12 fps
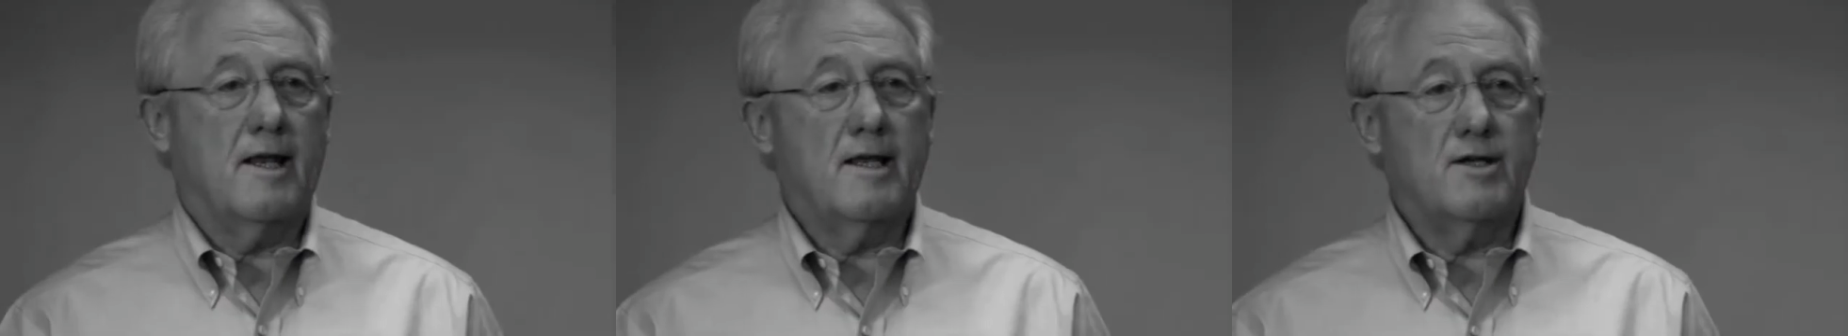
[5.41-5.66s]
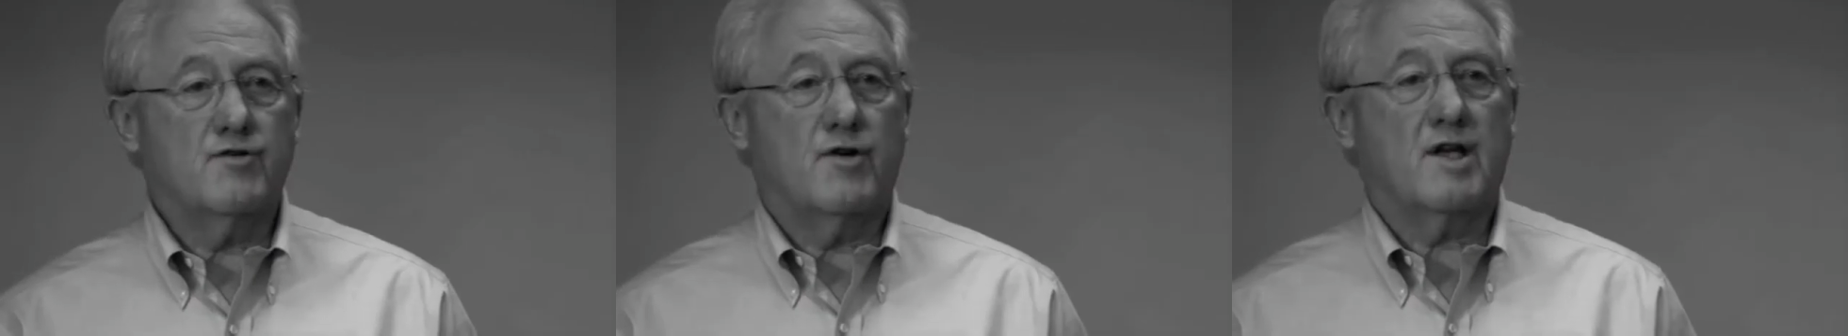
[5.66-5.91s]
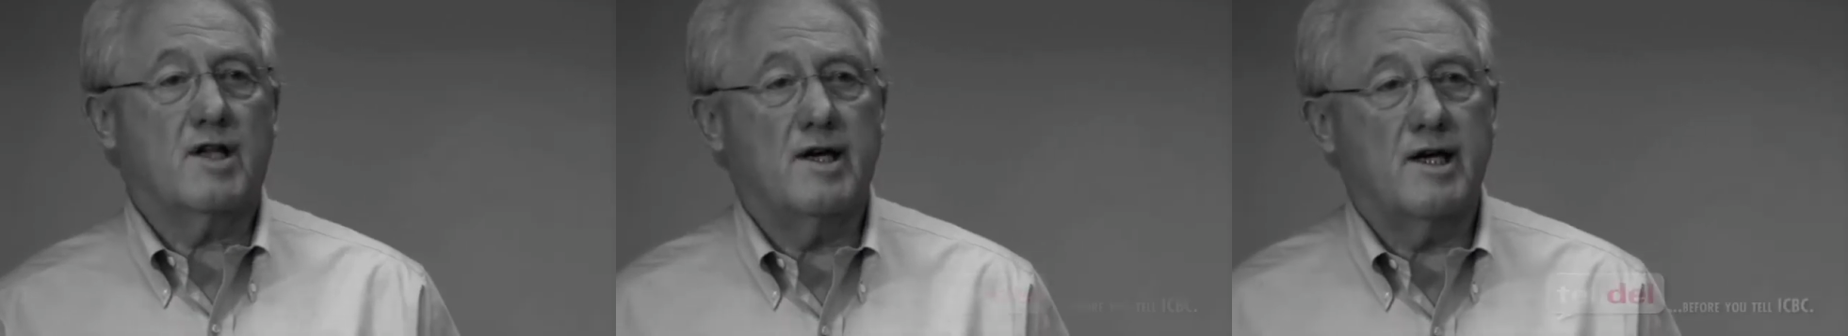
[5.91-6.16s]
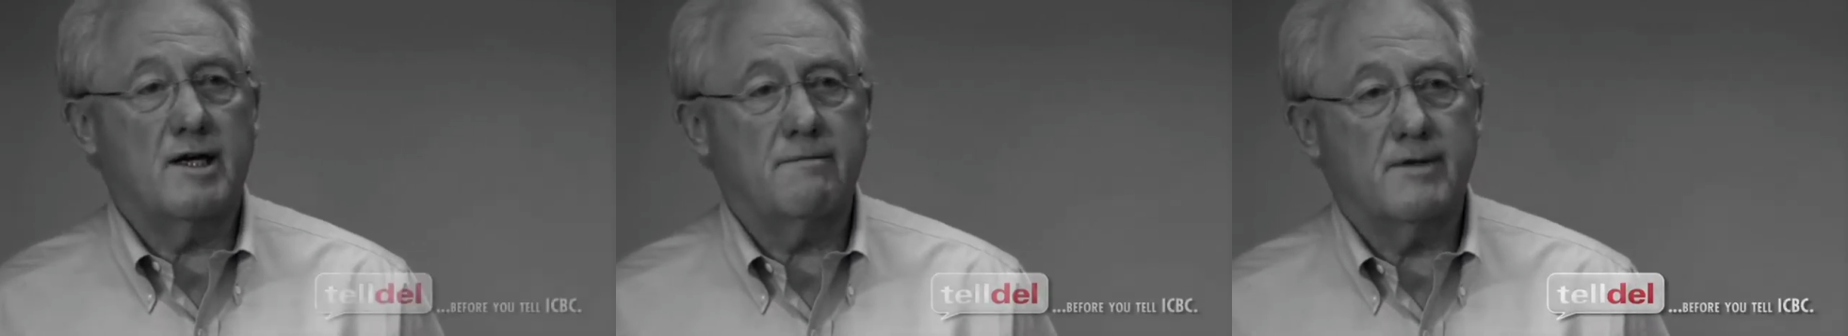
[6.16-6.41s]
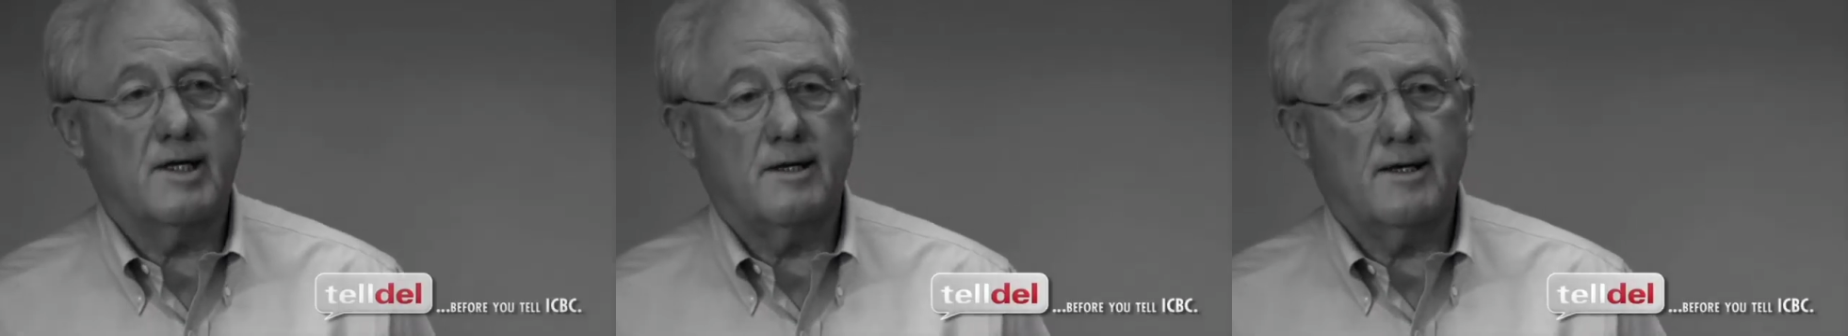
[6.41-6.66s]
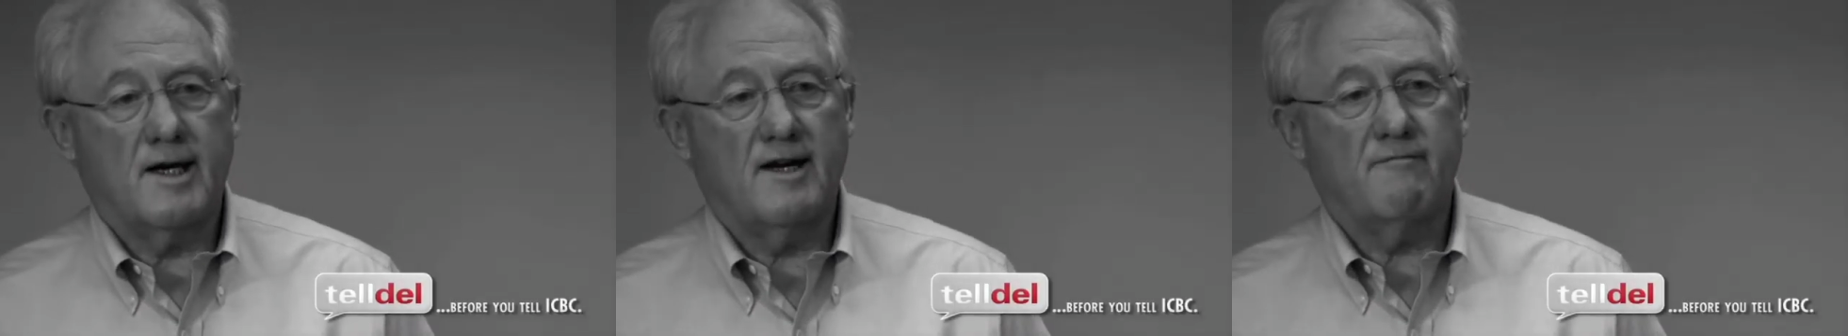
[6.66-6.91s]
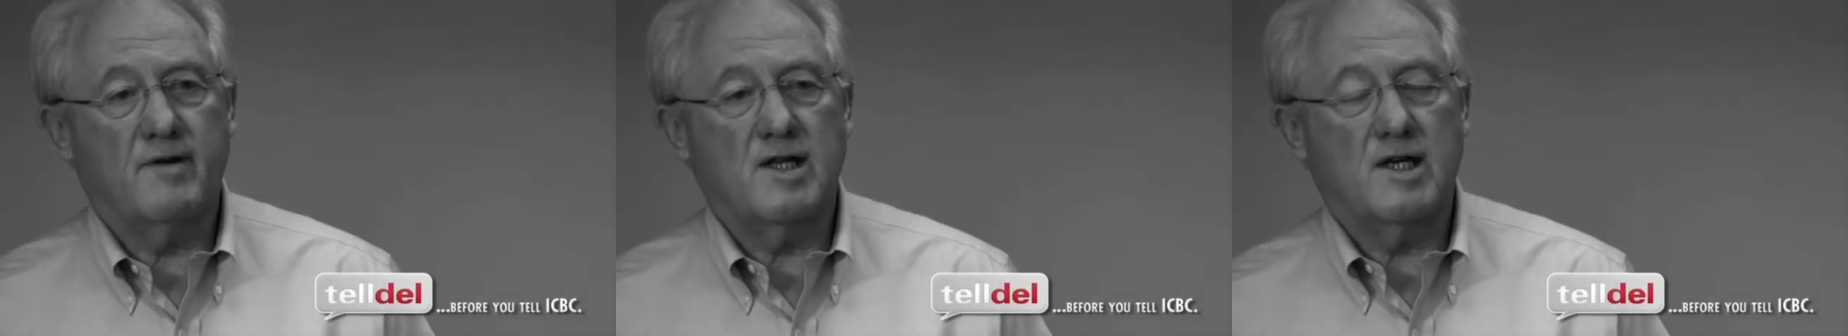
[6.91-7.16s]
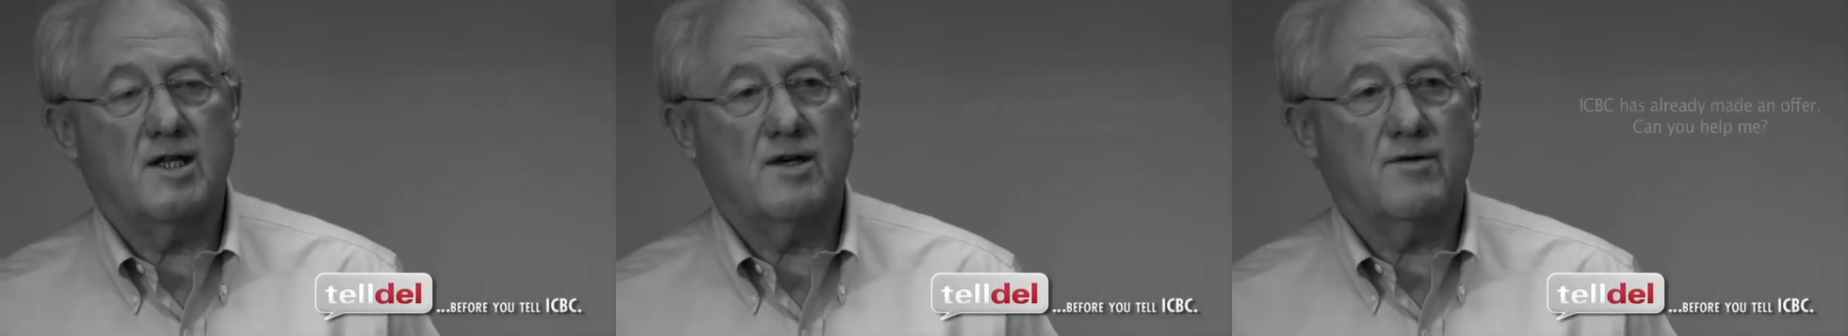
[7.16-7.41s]
injury claim and I've been
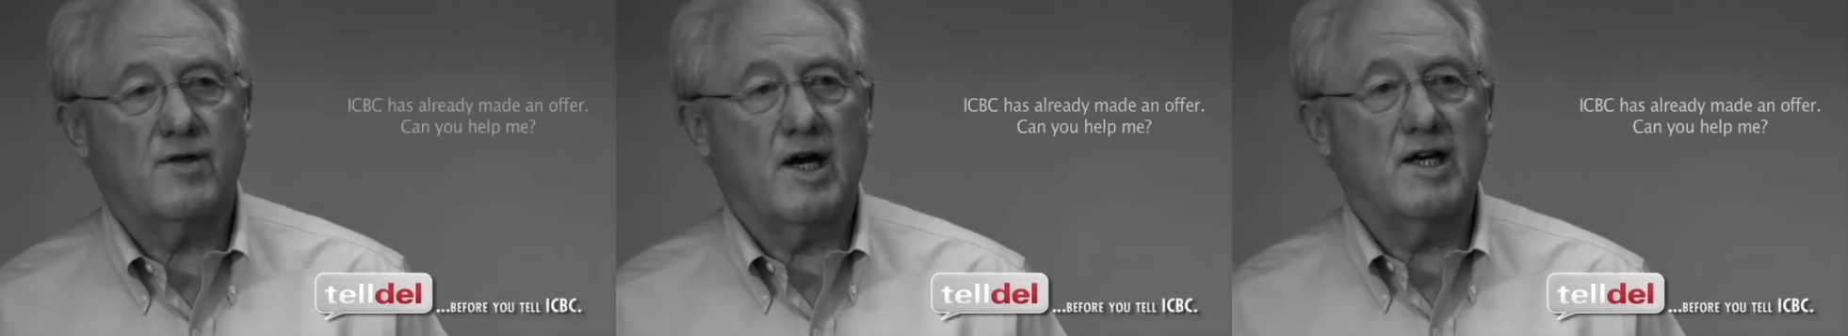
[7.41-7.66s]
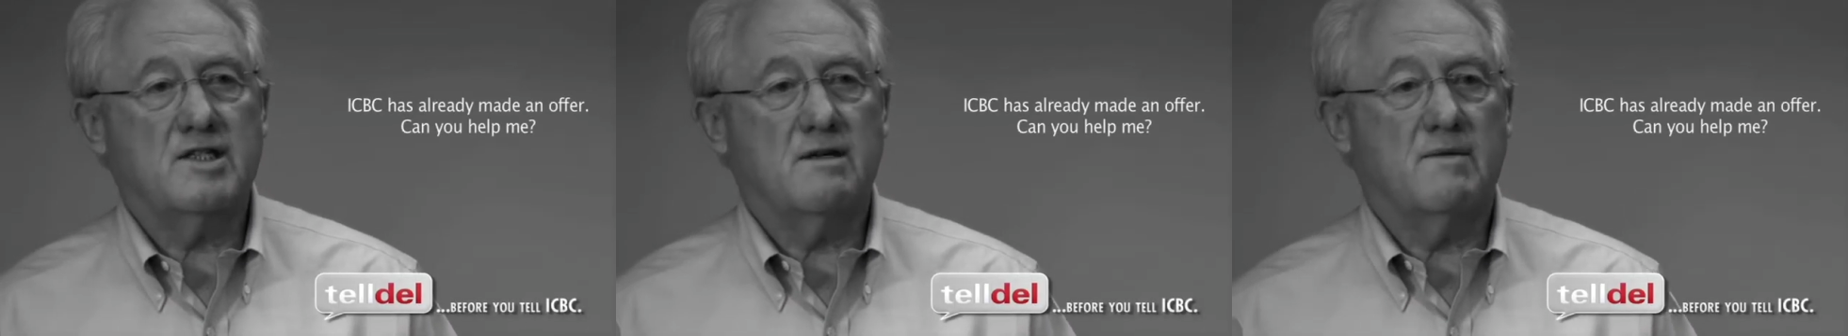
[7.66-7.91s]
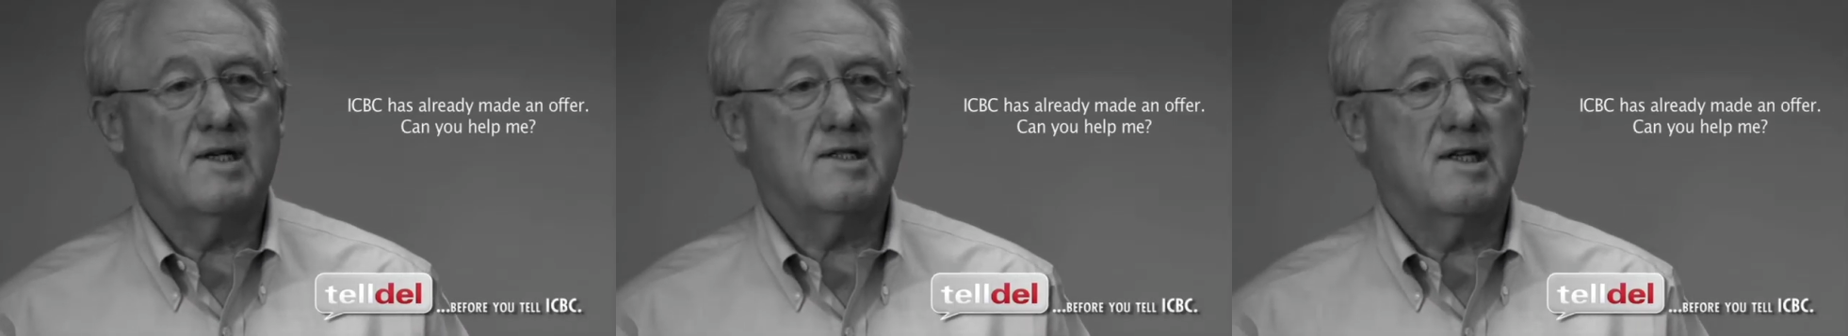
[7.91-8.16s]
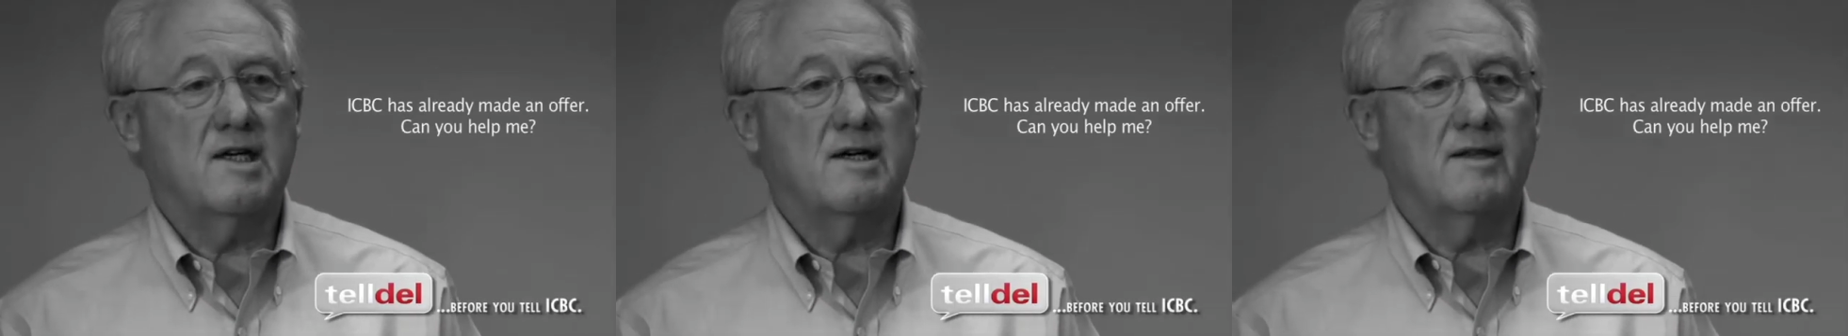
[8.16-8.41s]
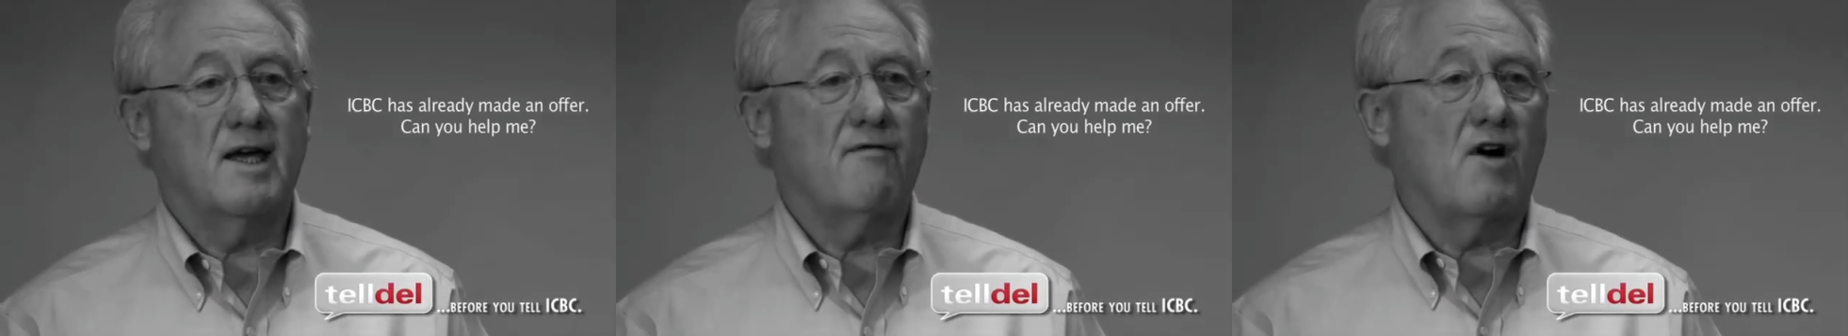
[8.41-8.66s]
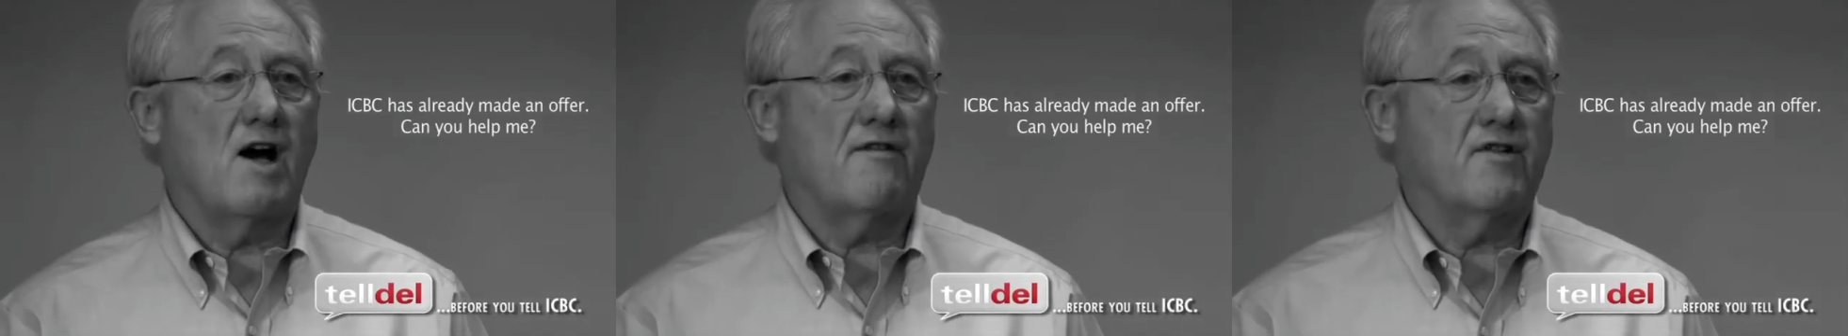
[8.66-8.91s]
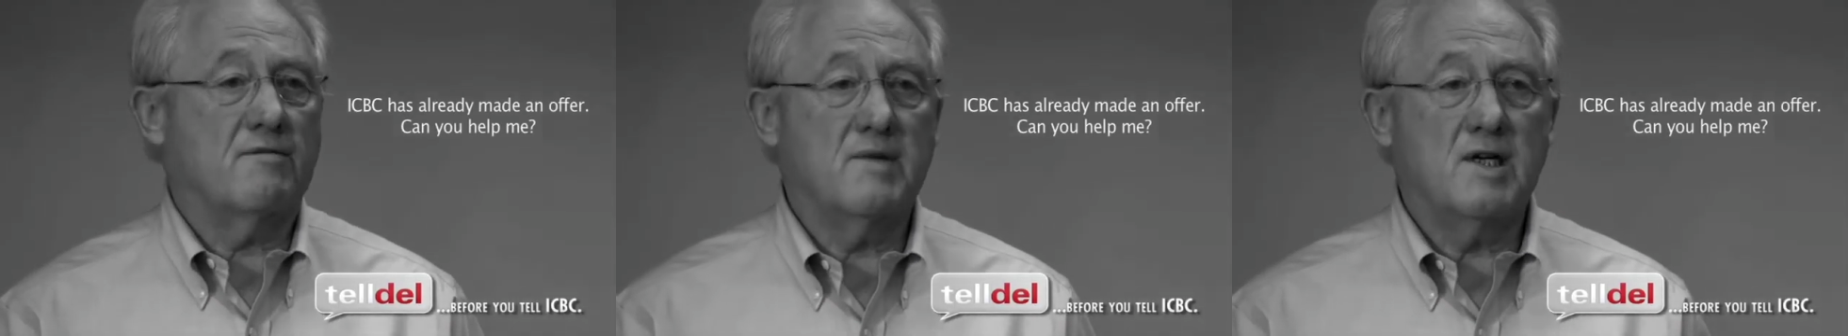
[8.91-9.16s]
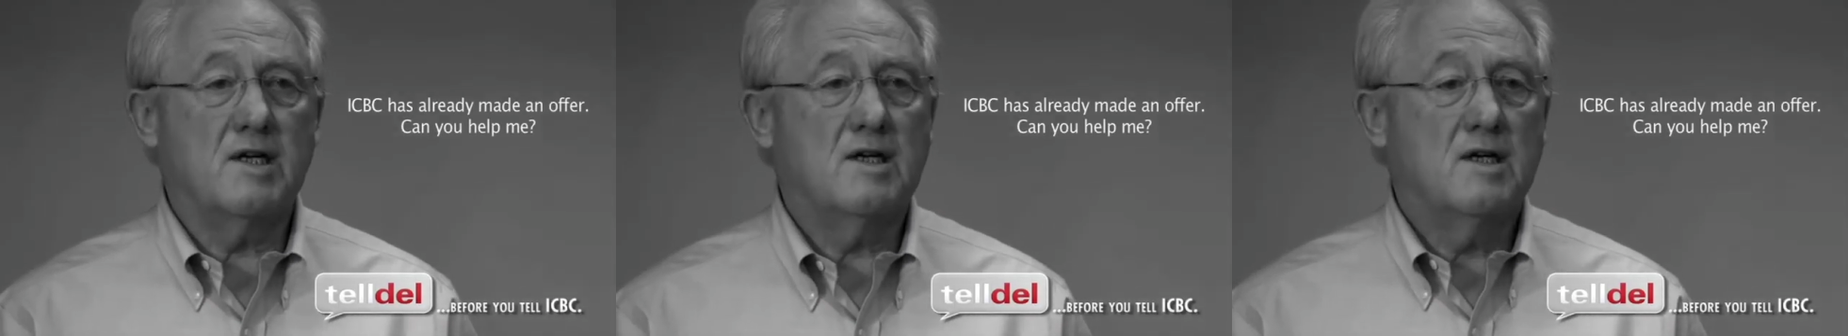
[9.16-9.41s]
dealing with ICBC and they've offered
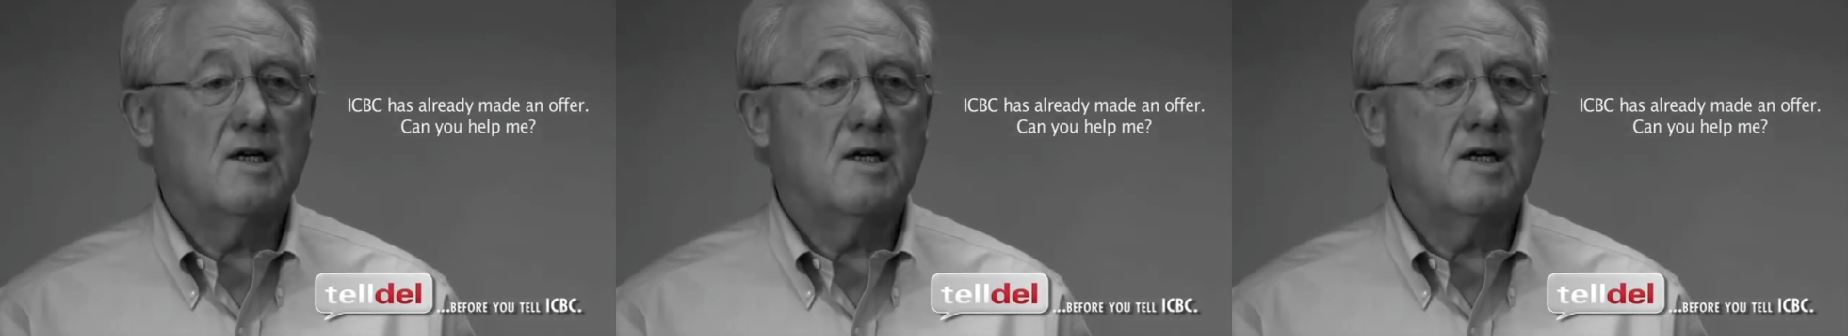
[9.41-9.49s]
me